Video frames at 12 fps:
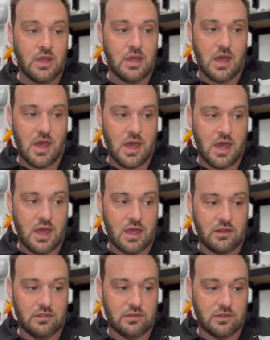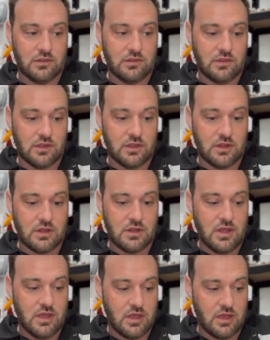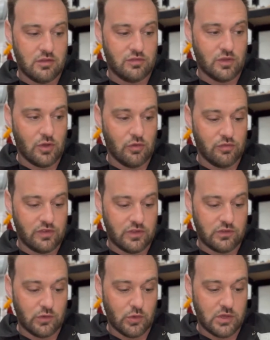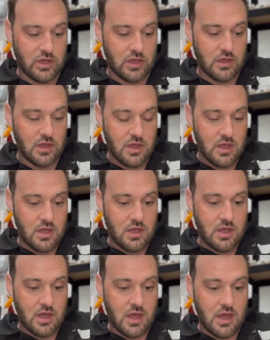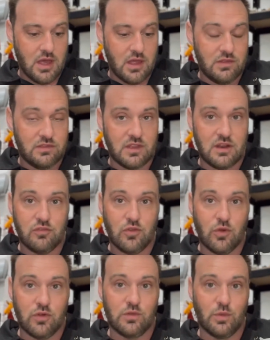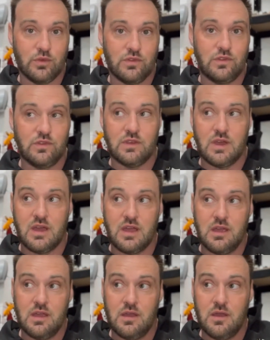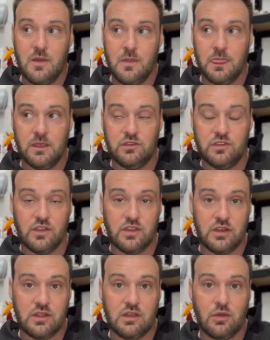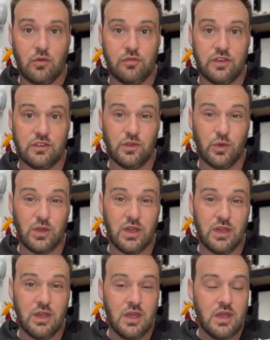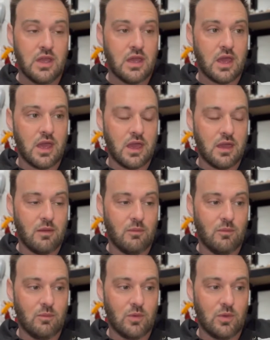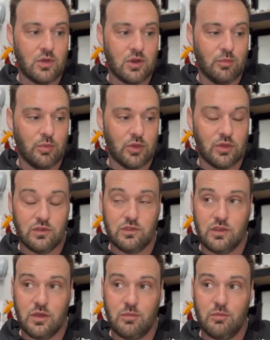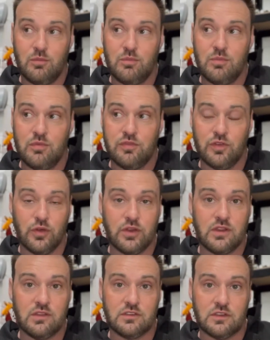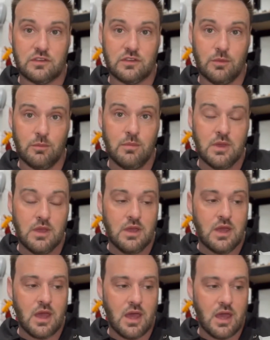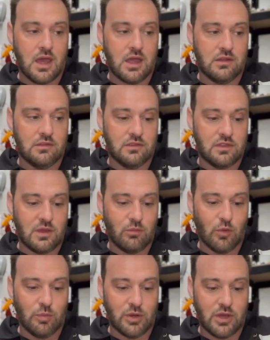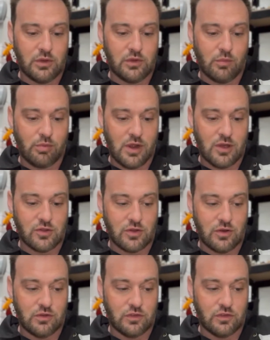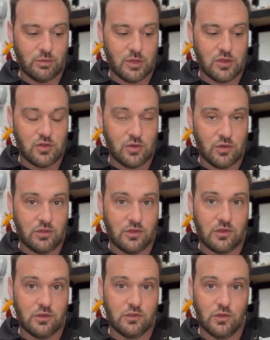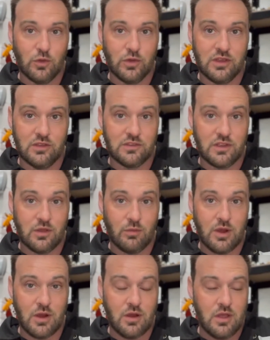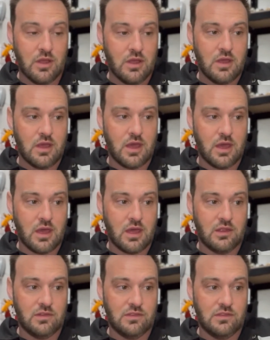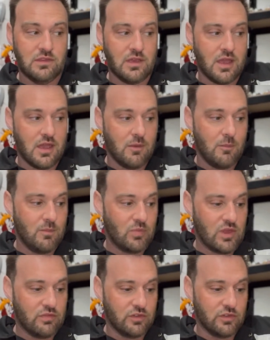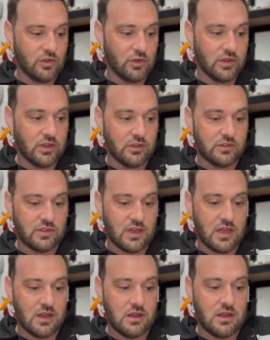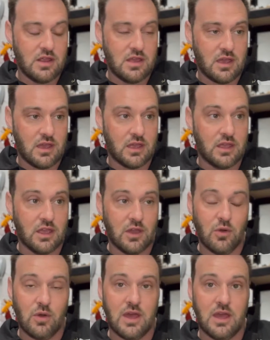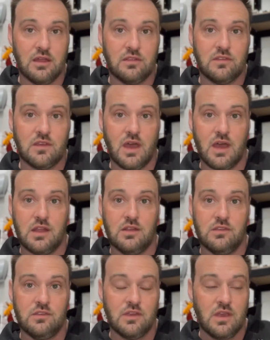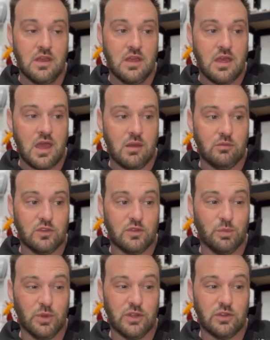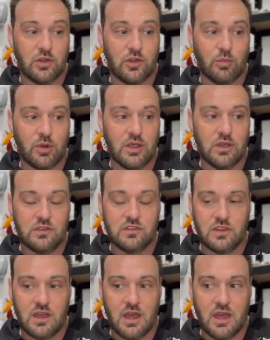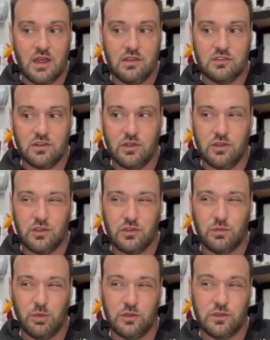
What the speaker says: and seeing if it all fits okay. And then of course once I see that it all fits okay, I'm gonna put some fluid in the system, and then we'll put it under pressure and just make sure that there's no leaks anywhere. And if there's no leaks, then I can go ahead and just bleed all the brakes. And I know that you're supposed to